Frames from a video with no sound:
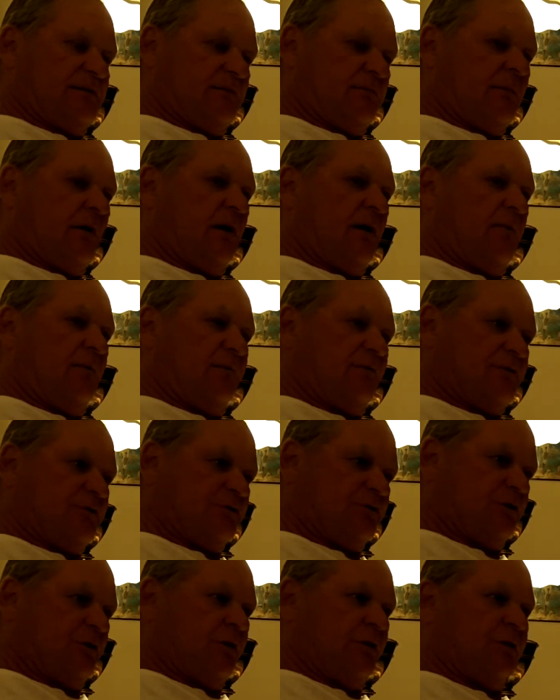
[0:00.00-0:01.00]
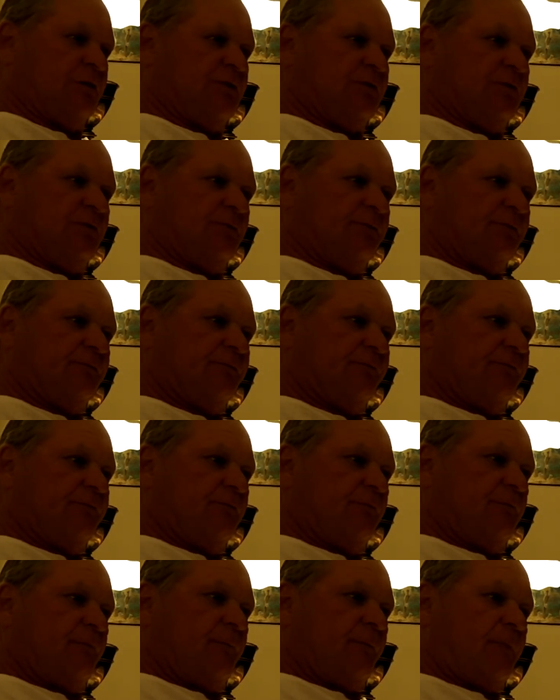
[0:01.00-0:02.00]
mom's church,
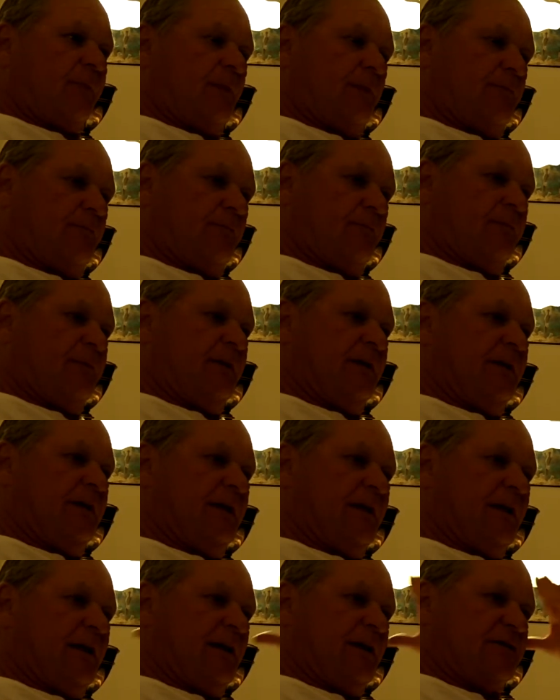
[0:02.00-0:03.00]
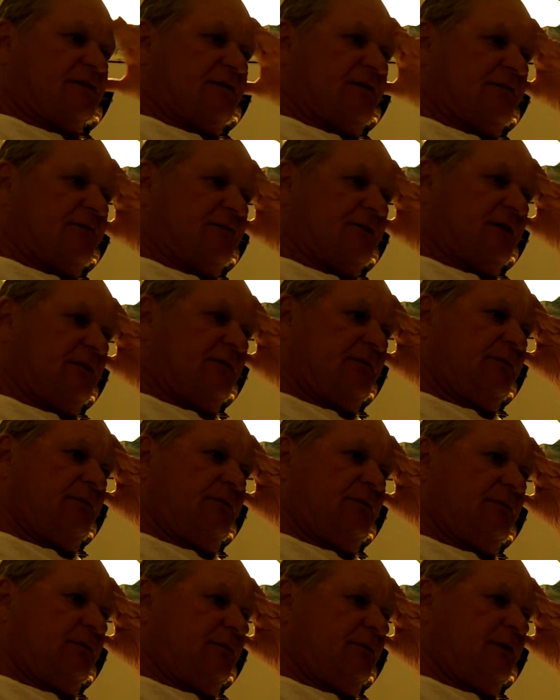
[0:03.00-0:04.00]
Benita asked him, said,
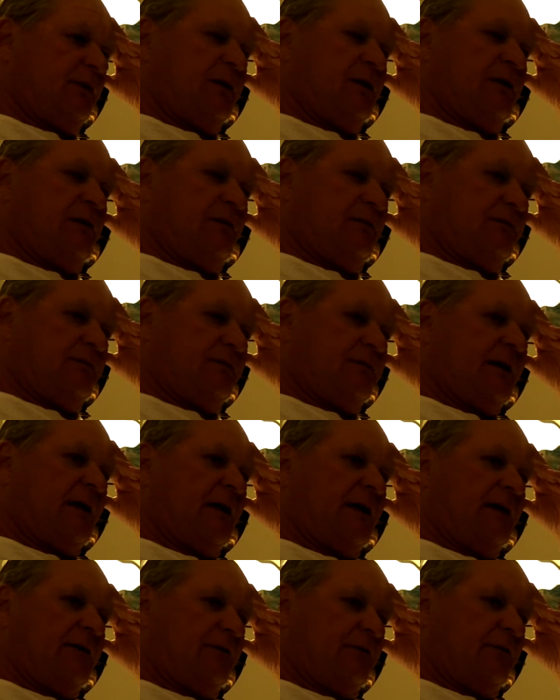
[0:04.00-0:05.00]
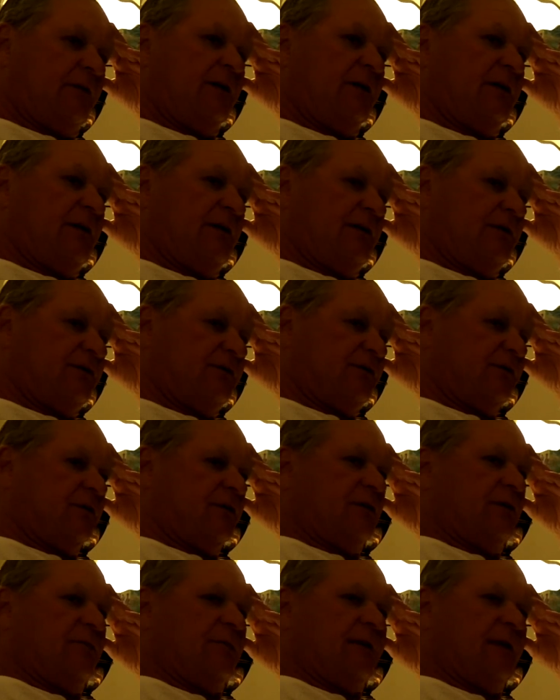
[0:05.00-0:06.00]
Daddy really needs you to
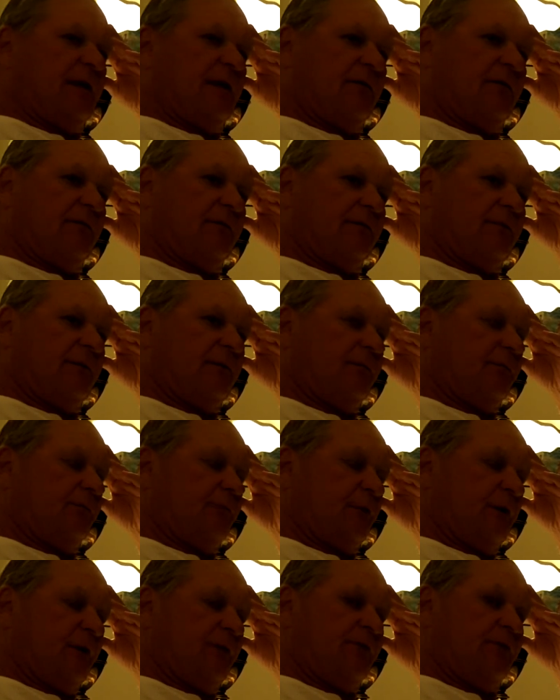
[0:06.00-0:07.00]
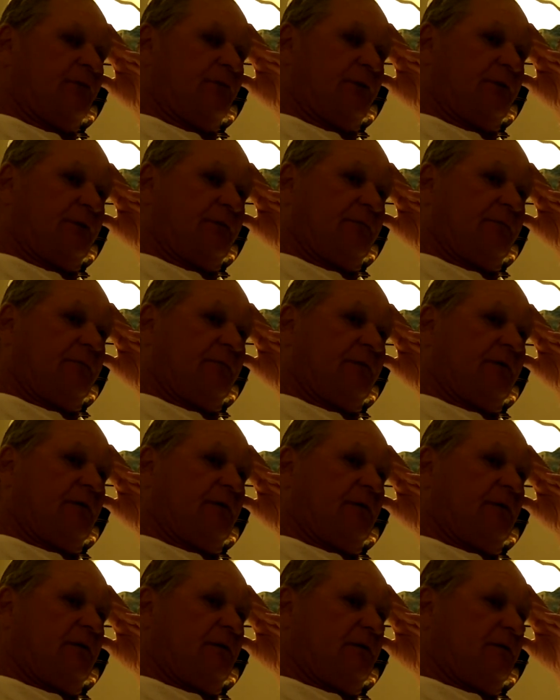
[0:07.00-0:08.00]
come down and pray for
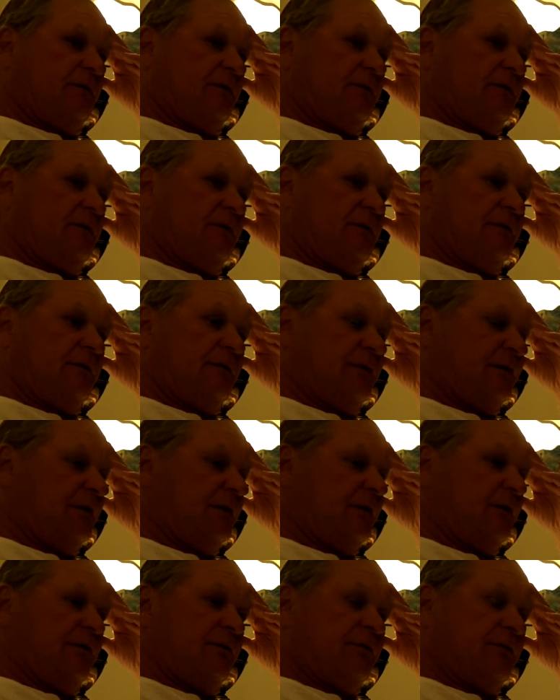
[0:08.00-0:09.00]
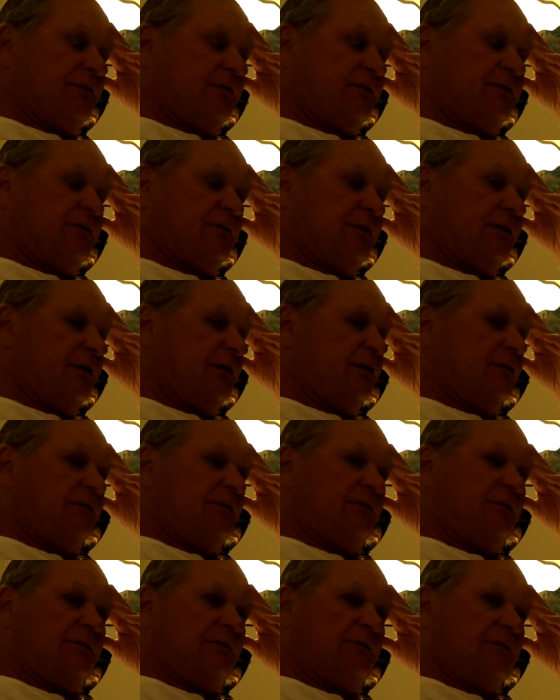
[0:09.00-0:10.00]
him, because
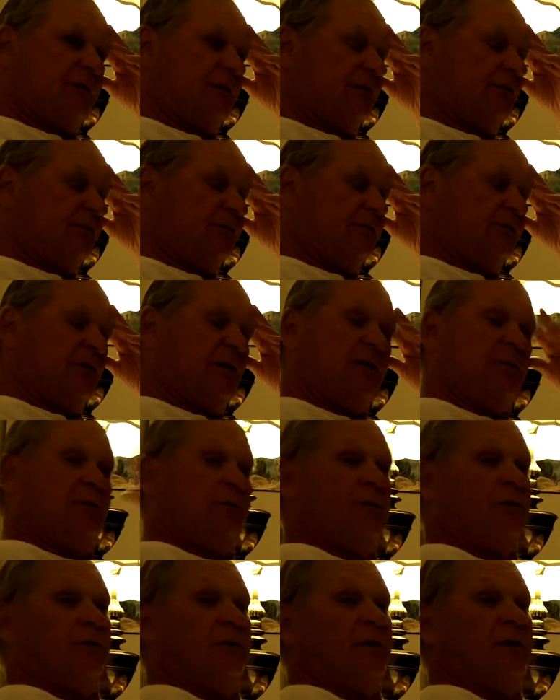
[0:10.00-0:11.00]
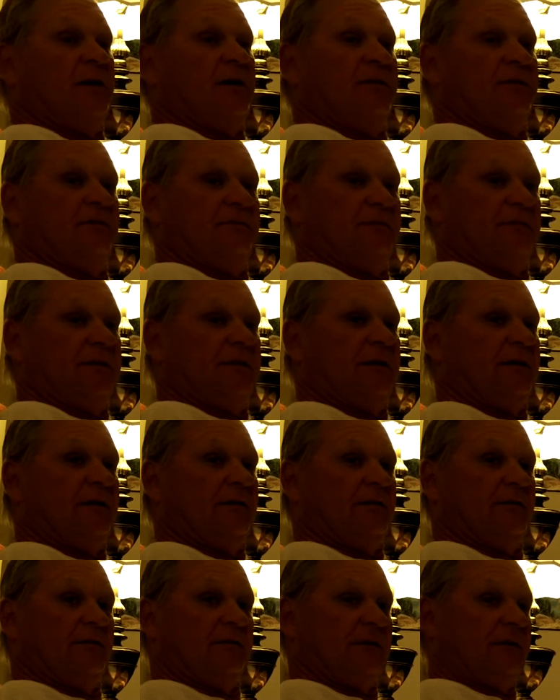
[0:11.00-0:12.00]
things are not real good, it
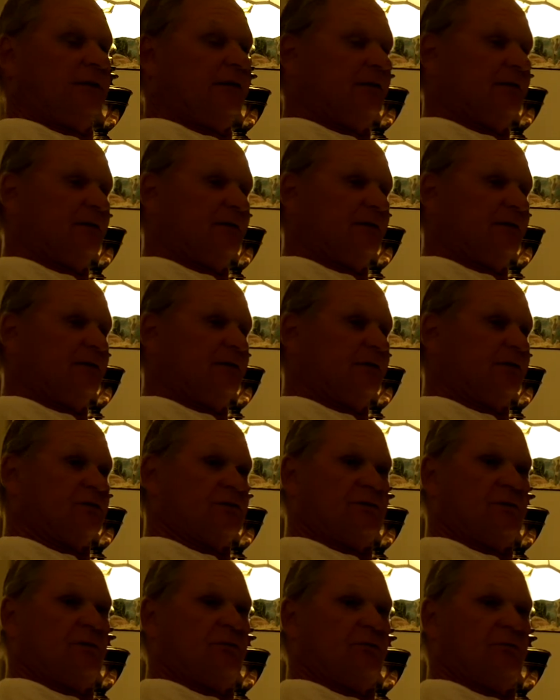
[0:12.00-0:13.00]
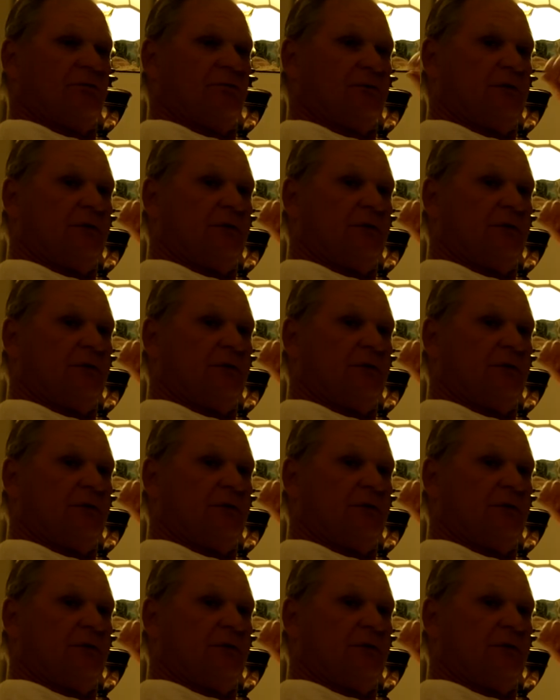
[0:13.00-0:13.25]
just don't,